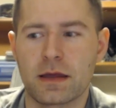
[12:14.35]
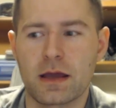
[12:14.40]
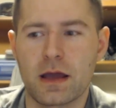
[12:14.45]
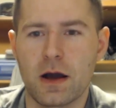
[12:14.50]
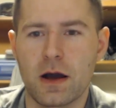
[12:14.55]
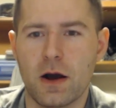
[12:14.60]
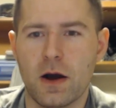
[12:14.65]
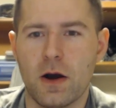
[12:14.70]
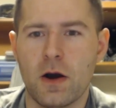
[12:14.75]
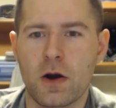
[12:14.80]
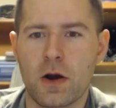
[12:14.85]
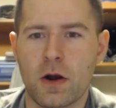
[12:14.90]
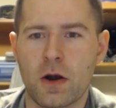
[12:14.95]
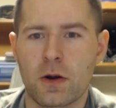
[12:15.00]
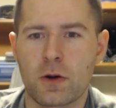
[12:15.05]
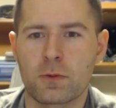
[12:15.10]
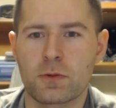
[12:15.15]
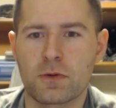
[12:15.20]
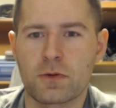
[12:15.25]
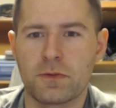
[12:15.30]
they
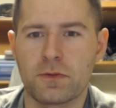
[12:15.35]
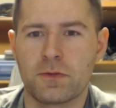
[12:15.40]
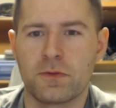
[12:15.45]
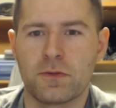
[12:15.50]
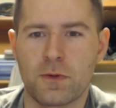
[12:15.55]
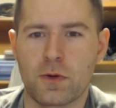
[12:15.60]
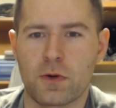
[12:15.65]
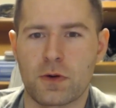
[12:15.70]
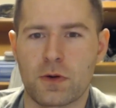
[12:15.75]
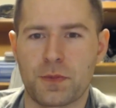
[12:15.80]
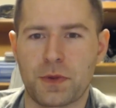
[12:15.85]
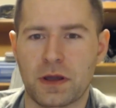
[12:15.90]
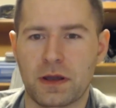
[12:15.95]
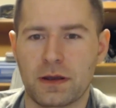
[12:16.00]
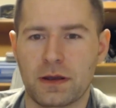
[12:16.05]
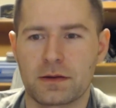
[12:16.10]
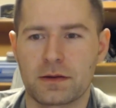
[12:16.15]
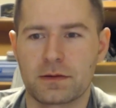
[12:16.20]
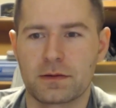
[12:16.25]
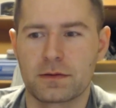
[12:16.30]
are reforming.
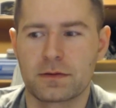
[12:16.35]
